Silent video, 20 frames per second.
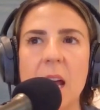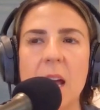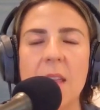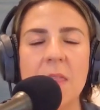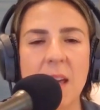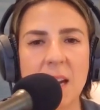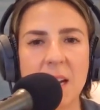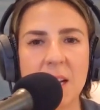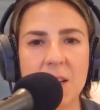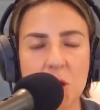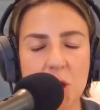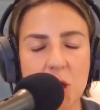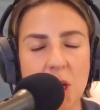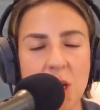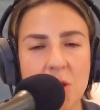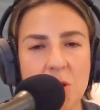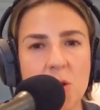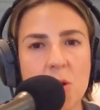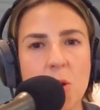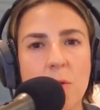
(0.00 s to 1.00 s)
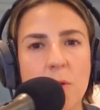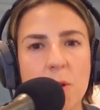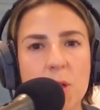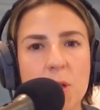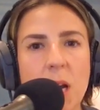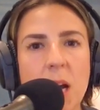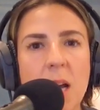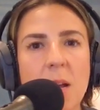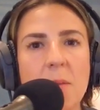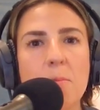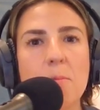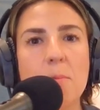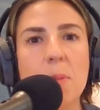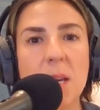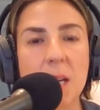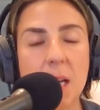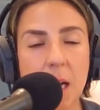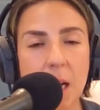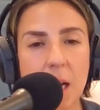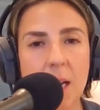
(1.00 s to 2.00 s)
And that has mm-hmm. changed over time
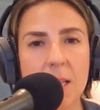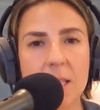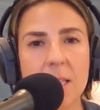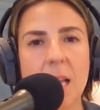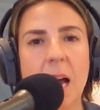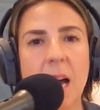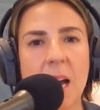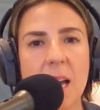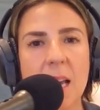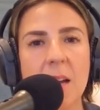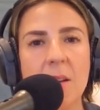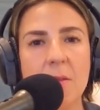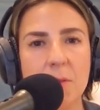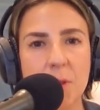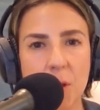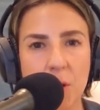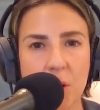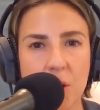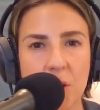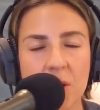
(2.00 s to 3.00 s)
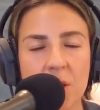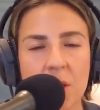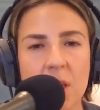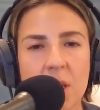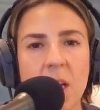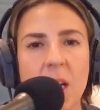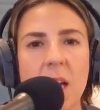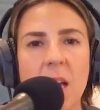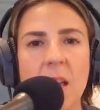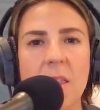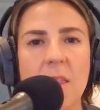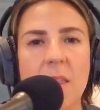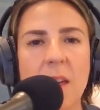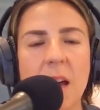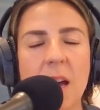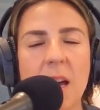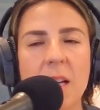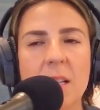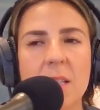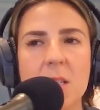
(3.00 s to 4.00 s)
because I have learned
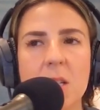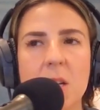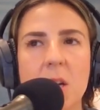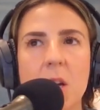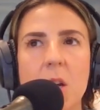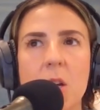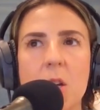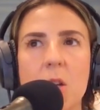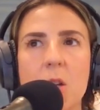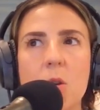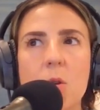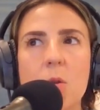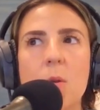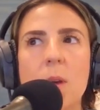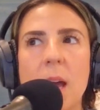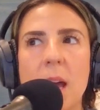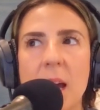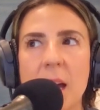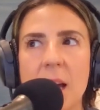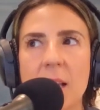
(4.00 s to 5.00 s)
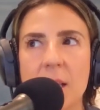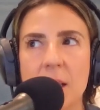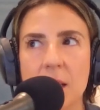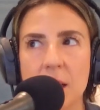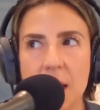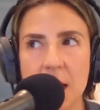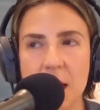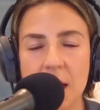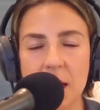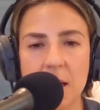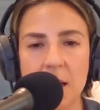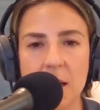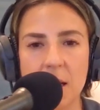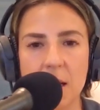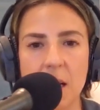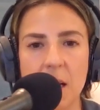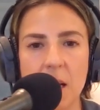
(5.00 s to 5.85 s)
that you can lead